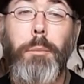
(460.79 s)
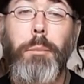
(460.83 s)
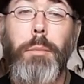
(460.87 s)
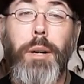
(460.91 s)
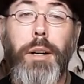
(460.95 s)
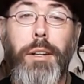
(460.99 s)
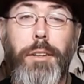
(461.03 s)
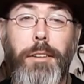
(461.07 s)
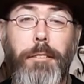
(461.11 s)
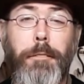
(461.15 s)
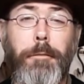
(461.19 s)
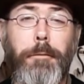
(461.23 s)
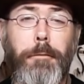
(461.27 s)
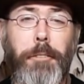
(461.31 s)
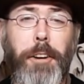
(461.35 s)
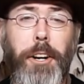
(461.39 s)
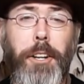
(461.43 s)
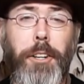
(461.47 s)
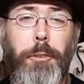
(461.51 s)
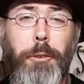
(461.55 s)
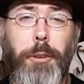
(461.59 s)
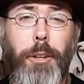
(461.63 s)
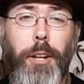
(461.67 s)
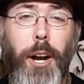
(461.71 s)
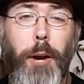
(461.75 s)
but
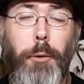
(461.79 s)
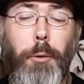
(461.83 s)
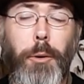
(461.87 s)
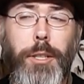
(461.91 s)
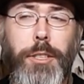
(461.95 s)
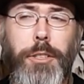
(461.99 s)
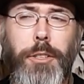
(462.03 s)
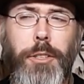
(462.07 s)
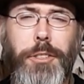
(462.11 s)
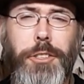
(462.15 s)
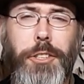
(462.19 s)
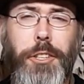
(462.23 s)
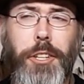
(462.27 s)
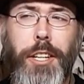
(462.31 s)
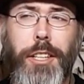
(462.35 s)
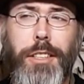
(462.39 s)
fairly reliable as long as you're